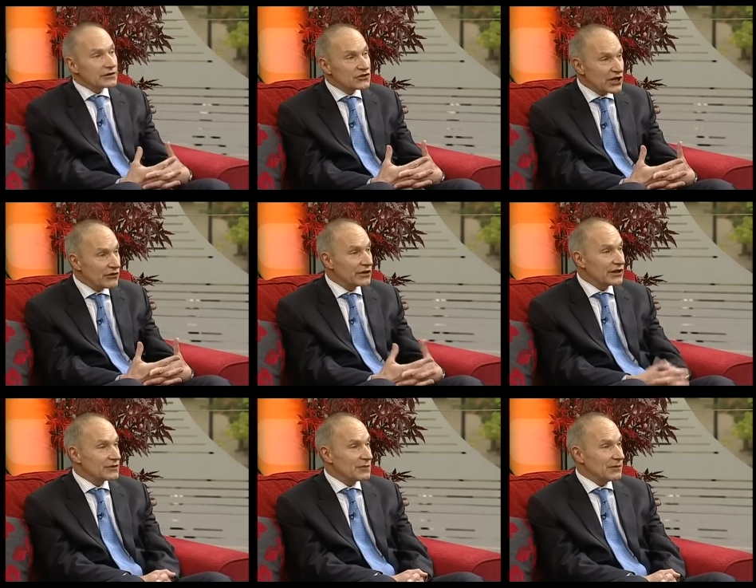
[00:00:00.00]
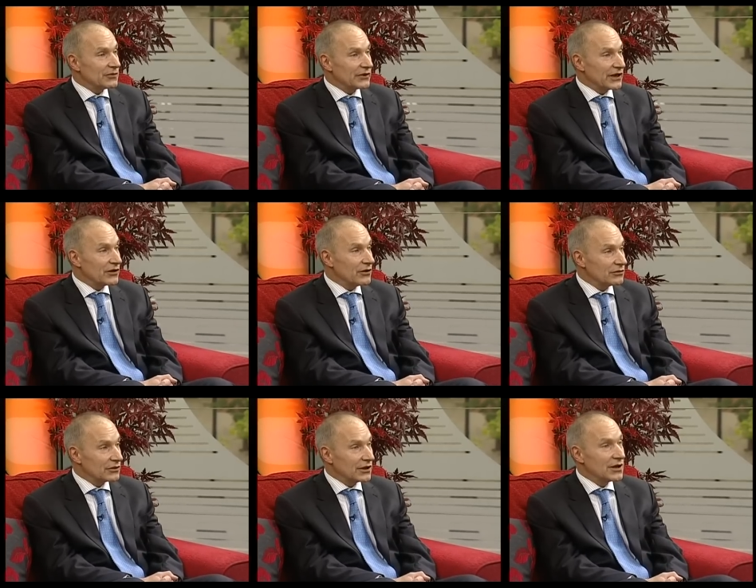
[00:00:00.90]
generally as people get
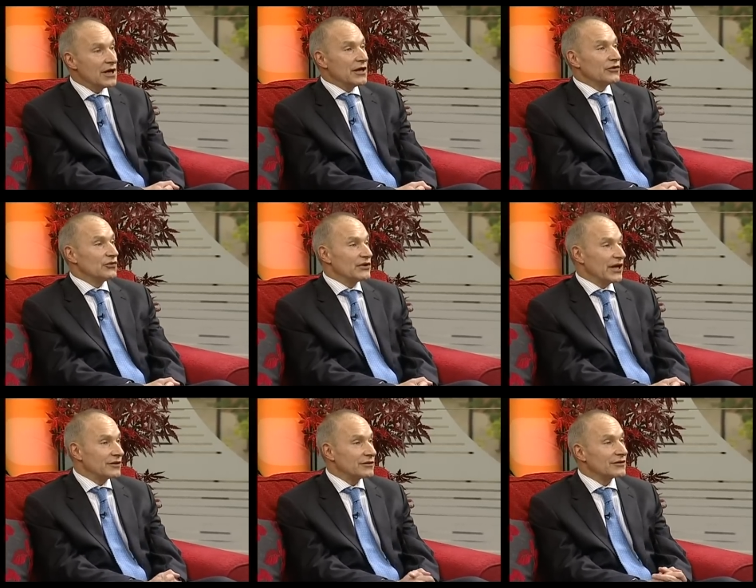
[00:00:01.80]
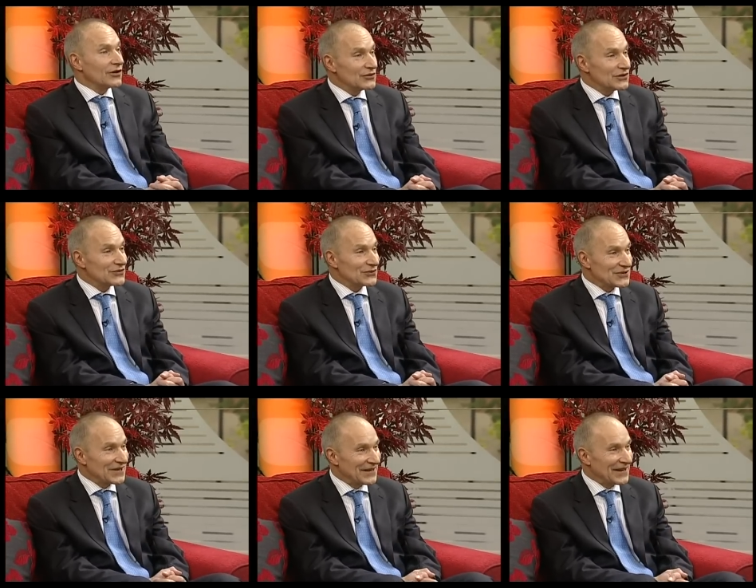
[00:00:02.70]
older, you tend to notice your
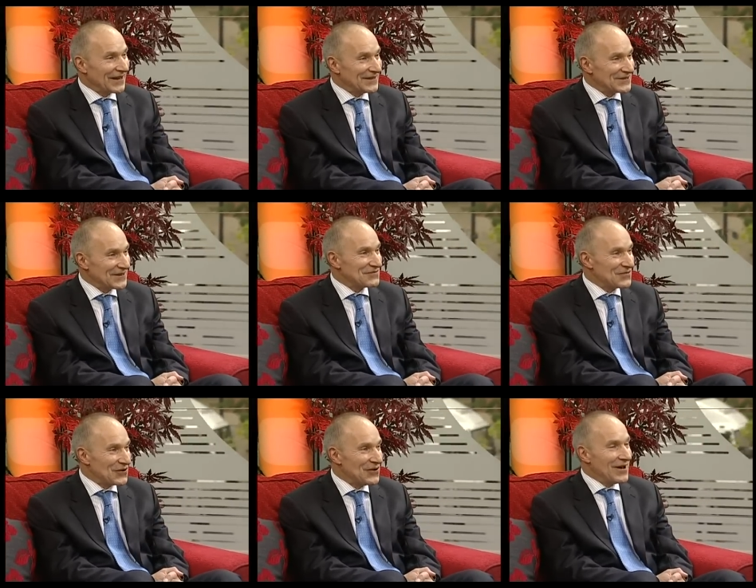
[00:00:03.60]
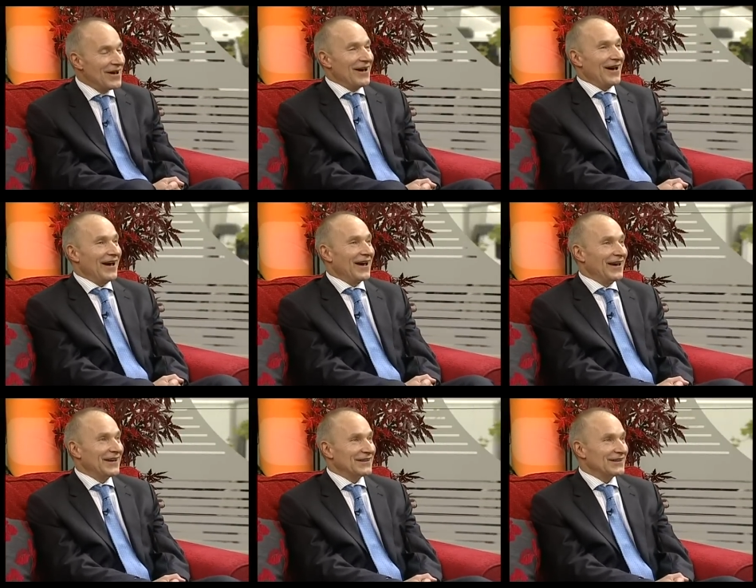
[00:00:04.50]
skin aging more.
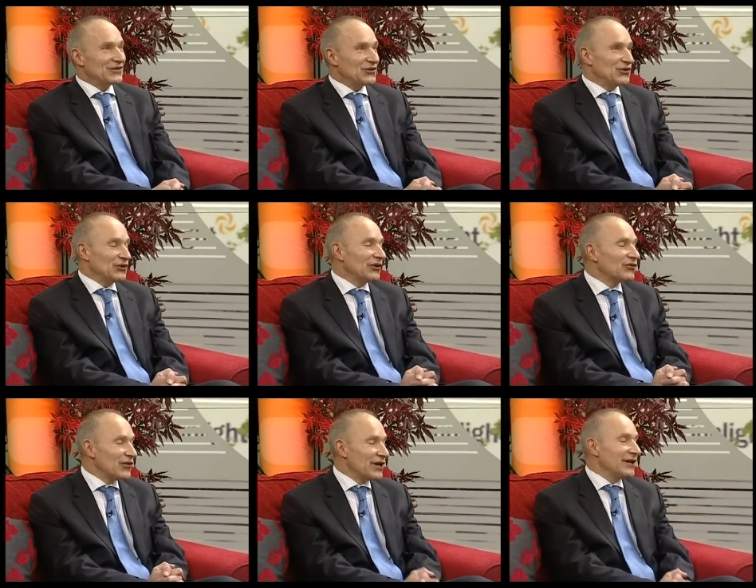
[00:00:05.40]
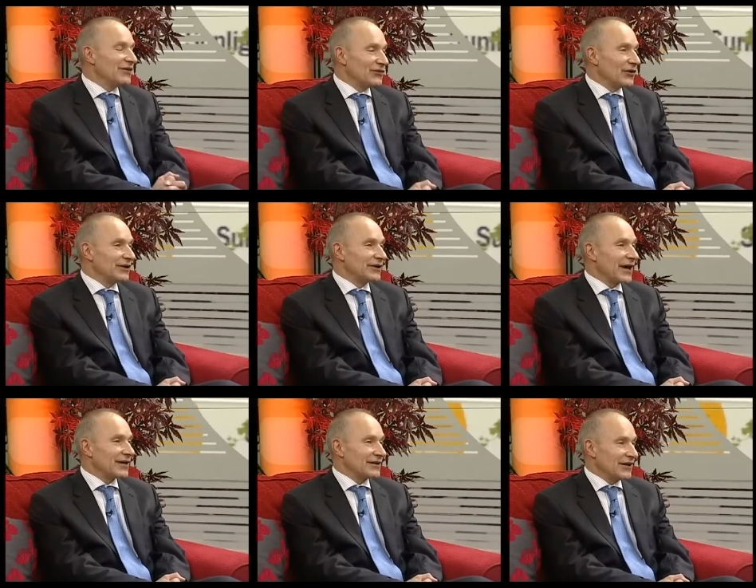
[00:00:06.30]
And you can really avoid
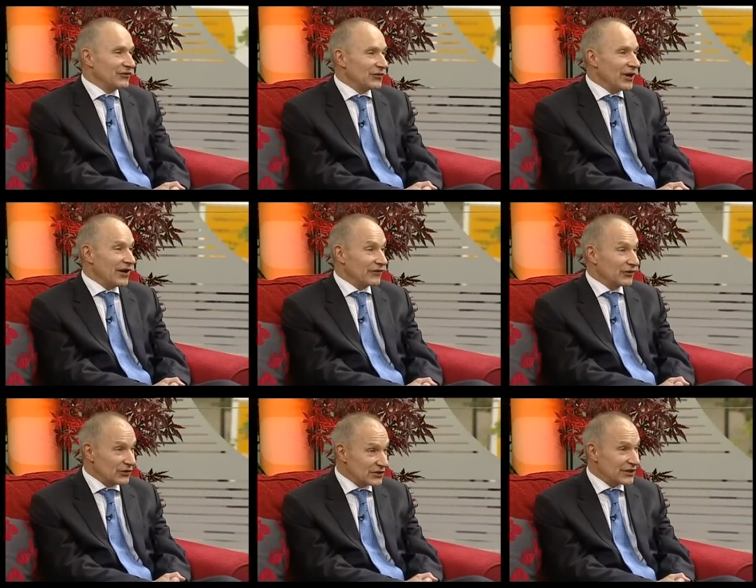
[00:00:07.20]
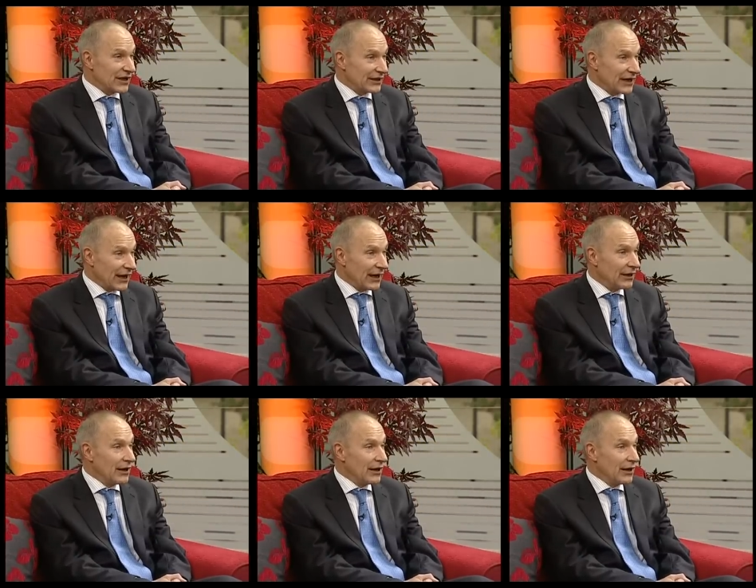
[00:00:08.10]
that if you have good skin care